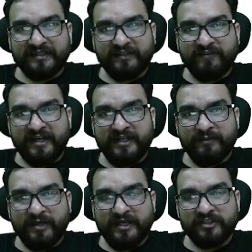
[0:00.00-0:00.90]
divided
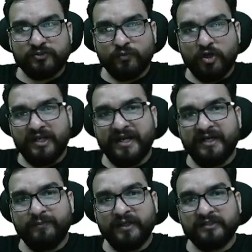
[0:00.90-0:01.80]
by a small
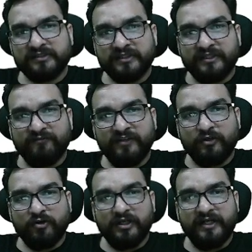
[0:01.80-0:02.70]
landmass, we
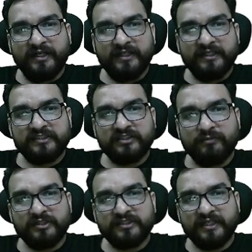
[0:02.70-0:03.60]
call it
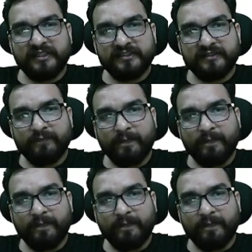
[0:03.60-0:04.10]
isthmus, guys.